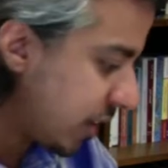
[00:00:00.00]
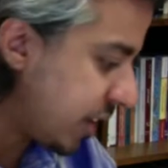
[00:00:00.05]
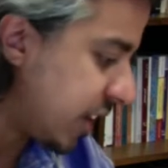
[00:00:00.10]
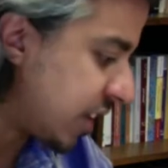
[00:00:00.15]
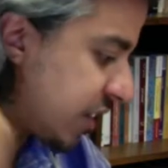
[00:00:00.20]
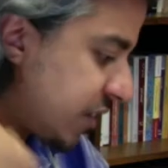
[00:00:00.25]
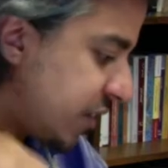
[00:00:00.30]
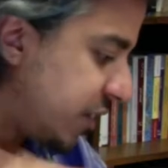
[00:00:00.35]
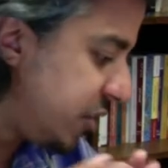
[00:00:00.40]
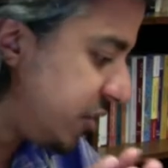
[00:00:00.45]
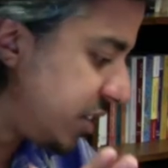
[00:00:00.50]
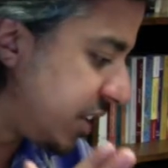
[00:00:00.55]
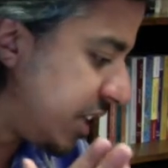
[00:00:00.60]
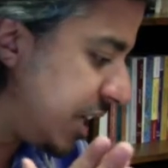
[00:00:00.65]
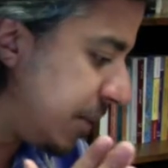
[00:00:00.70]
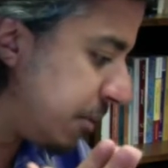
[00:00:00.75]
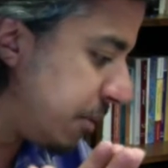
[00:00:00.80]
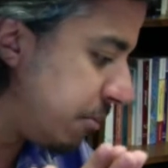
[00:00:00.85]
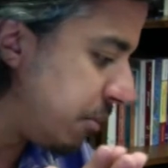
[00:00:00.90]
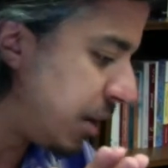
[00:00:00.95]
things for you to
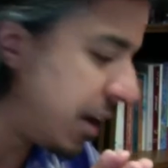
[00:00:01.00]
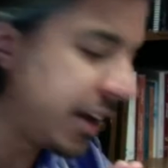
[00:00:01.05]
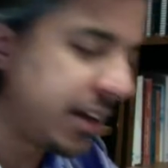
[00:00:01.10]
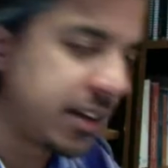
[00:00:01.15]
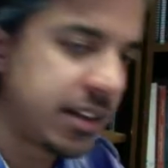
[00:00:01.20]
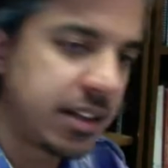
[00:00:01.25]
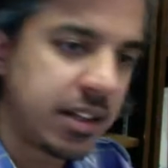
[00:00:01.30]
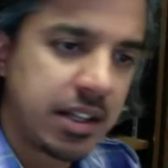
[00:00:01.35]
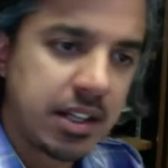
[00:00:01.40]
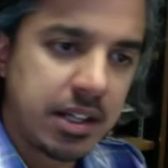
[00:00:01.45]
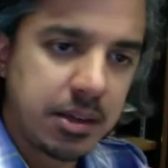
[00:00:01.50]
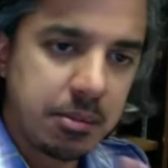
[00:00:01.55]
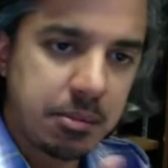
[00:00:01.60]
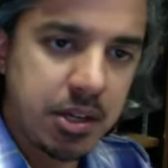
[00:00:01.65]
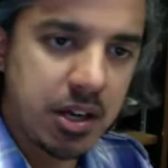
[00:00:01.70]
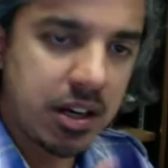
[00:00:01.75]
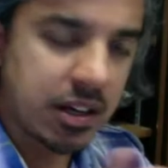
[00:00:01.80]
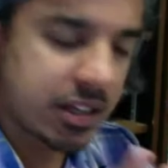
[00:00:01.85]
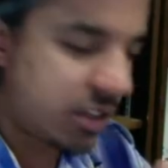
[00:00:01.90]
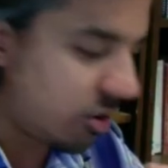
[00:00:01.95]
keep in mind.
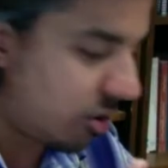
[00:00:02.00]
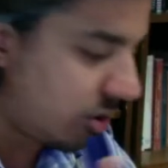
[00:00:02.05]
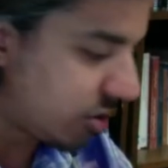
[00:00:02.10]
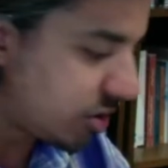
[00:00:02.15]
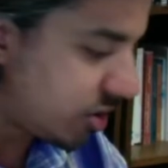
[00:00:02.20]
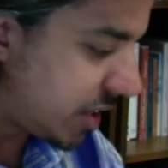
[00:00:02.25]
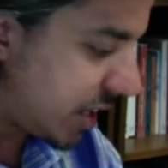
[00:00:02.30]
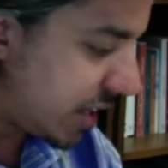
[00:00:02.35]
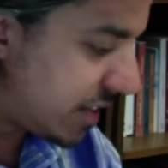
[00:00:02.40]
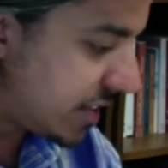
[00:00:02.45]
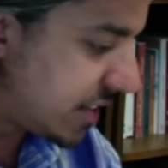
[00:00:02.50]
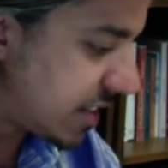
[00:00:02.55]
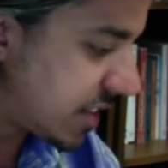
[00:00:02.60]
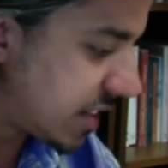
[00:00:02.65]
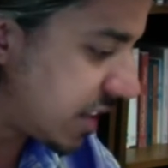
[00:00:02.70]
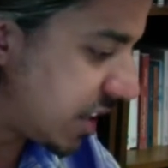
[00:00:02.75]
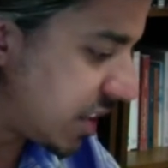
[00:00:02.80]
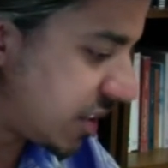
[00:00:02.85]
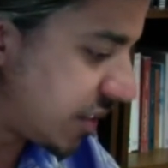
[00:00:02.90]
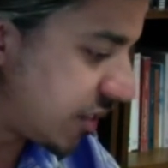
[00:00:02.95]
Bianchi also does
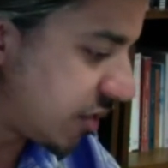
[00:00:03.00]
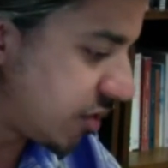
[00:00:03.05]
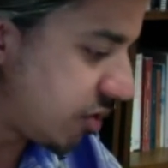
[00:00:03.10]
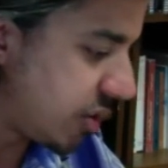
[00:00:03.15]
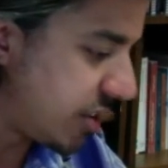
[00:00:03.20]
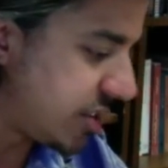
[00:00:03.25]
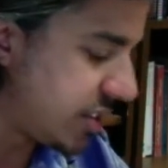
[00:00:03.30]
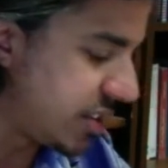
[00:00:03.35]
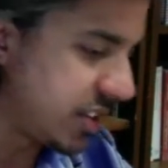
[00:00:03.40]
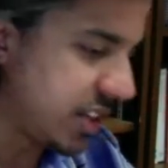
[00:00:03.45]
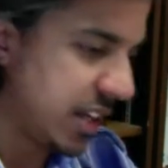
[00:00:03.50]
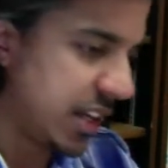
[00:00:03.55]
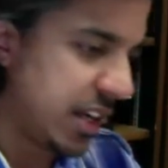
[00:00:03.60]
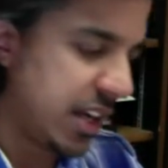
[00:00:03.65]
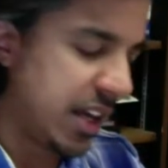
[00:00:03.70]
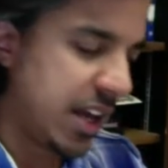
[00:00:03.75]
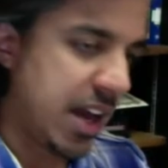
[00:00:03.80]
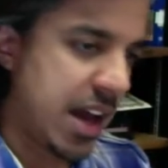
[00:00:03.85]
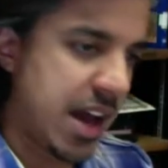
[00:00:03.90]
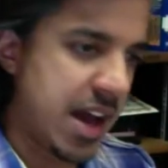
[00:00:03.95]
discuss, of course,
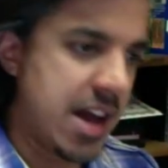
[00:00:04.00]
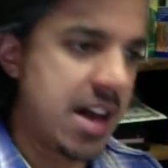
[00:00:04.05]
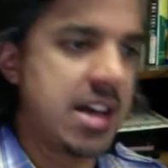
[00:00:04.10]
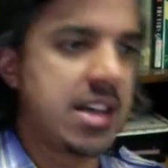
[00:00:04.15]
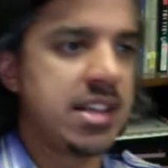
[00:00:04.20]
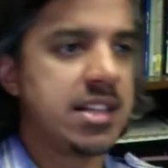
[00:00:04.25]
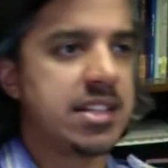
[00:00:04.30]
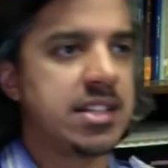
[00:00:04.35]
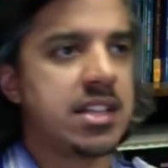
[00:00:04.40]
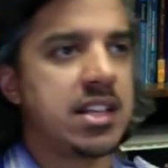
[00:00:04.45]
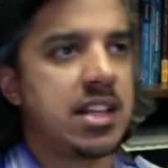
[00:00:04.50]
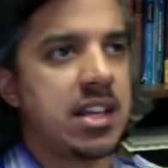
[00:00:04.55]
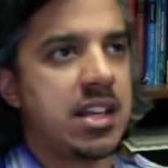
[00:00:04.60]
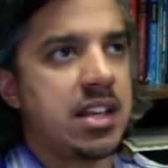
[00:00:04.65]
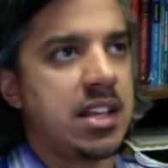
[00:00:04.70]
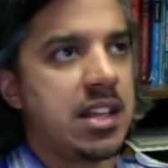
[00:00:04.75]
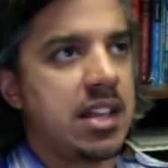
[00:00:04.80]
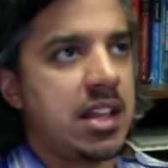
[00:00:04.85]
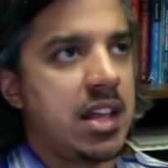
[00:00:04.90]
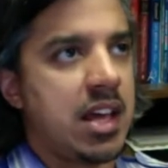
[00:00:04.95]
as
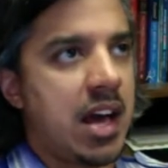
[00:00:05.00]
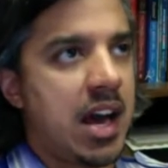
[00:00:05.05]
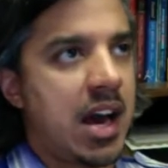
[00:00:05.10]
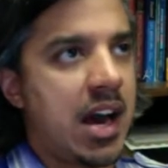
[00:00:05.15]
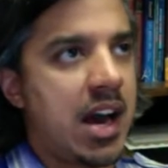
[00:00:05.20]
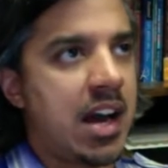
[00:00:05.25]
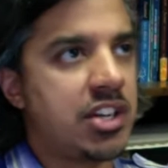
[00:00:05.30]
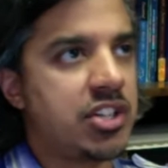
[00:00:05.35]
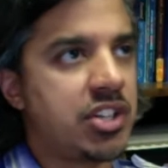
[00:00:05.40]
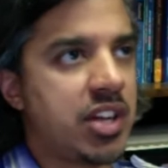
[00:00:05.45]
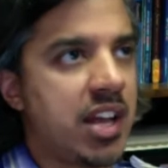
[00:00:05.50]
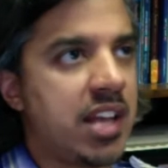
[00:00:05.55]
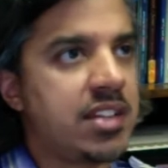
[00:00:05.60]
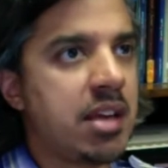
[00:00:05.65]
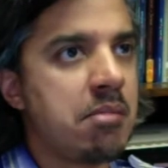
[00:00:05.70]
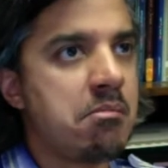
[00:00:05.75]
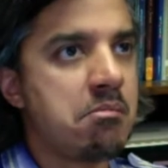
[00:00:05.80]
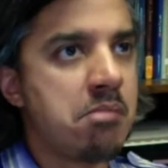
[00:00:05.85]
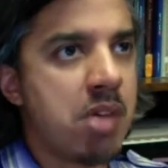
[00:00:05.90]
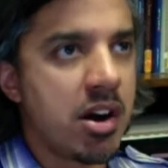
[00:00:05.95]
Hajj as a
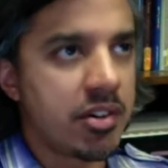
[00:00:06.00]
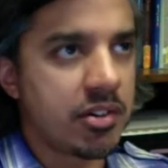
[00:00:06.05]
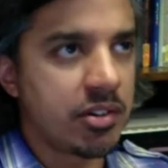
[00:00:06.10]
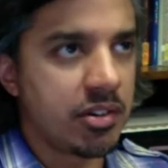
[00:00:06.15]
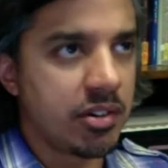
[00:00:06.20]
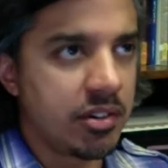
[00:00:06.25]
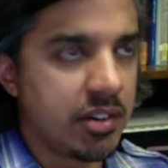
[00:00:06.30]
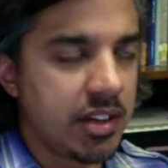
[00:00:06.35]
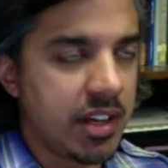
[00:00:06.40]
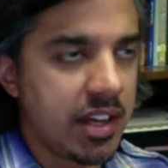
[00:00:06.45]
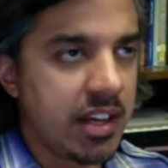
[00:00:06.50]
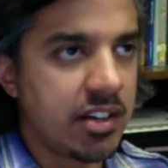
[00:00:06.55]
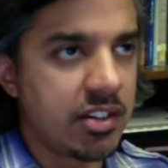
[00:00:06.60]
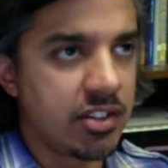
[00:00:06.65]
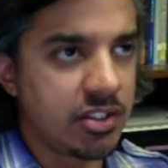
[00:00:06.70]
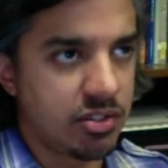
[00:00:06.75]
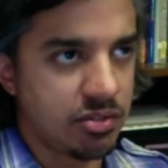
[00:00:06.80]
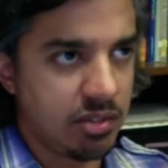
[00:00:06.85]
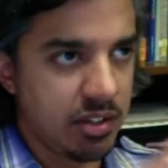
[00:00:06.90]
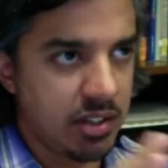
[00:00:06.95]
modern
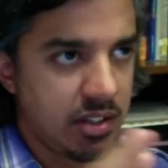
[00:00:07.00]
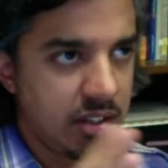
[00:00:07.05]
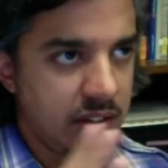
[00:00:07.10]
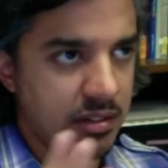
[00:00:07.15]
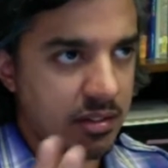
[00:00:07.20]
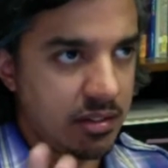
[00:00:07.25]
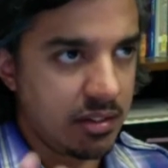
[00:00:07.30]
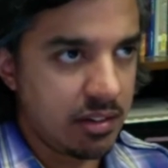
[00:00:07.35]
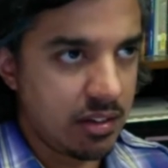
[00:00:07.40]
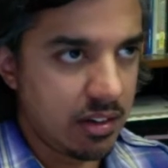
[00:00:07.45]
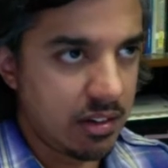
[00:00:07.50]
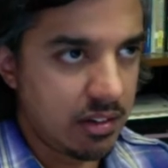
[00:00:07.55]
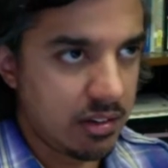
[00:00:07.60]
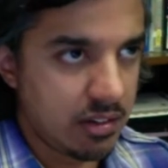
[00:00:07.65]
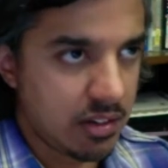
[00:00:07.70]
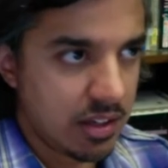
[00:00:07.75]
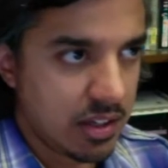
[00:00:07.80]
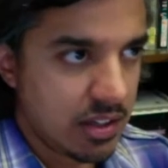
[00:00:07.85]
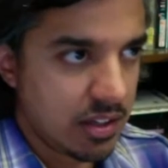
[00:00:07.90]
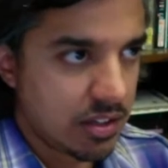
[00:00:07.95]
industry
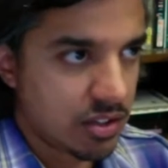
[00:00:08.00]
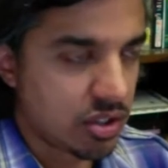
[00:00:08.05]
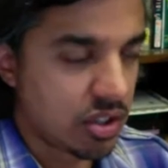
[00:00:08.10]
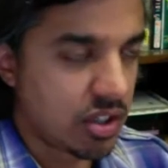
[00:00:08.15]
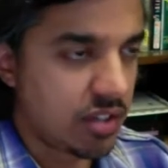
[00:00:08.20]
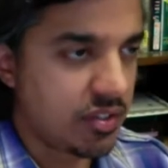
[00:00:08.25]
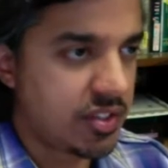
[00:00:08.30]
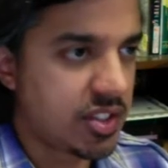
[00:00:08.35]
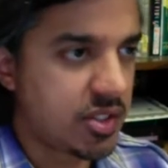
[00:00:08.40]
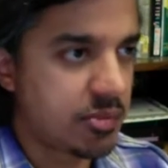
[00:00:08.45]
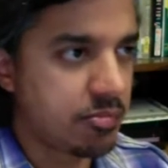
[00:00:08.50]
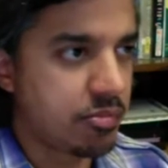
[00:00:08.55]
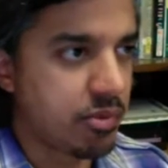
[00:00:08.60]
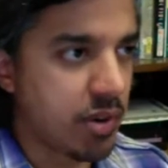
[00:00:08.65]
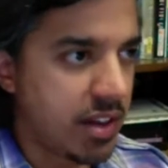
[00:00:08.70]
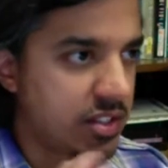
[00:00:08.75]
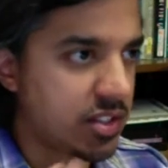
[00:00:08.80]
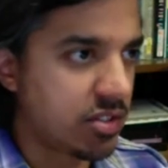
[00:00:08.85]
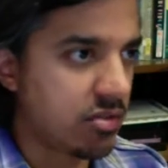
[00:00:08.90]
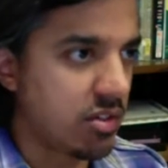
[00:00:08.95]
sort of
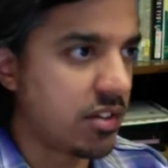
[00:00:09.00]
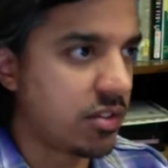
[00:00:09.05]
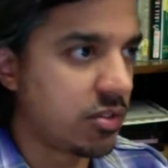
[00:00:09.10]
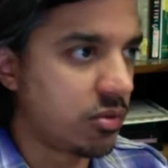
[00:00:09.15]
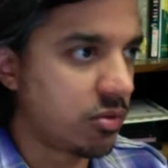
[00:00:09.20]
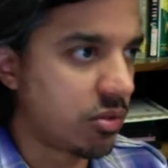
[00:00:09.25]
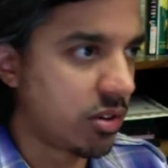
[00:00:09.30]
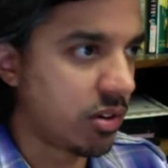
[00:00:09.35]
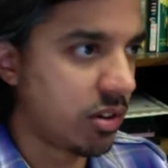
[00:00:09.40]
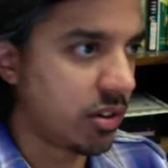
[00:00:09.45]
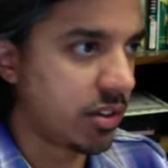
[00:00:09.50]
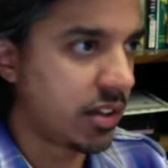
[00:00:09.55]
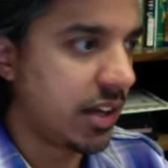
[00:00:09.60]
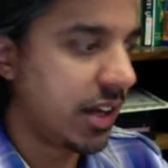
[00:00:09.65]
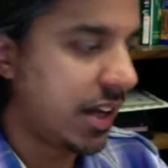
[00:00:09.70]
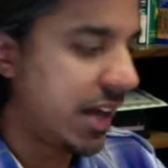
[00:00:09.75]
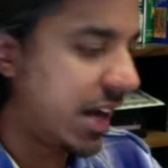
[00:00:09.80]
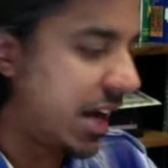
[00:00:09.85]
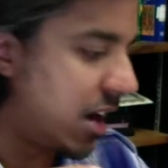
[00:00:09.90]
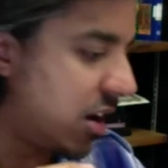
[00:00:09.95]
spreads around the world,
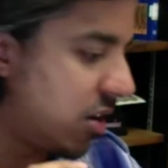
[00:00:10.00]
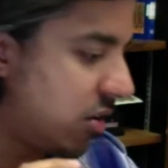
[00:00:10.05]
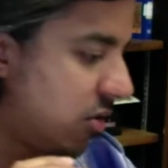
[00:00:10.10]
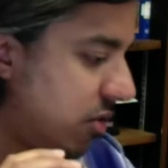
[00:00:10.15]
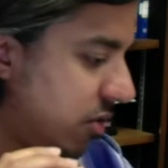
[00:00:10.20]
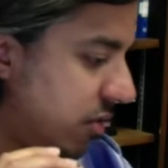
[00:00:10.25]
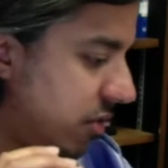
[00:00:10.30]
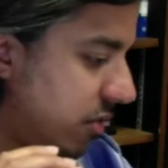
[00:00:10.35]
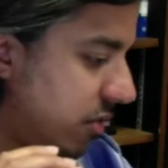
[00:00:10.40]
how